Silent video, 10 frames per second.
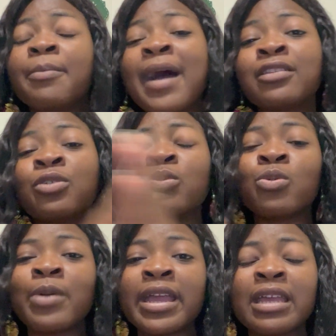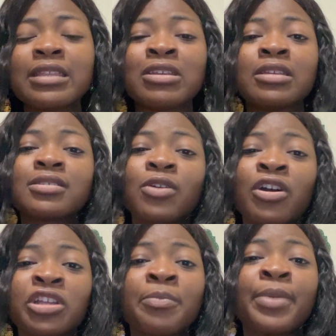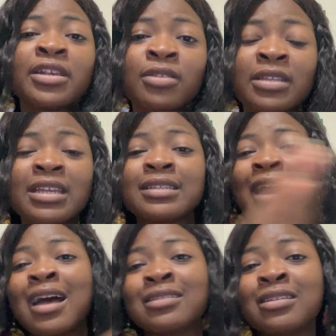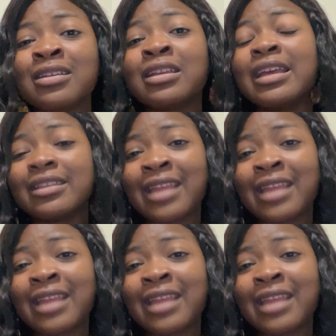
by the way this other person is handling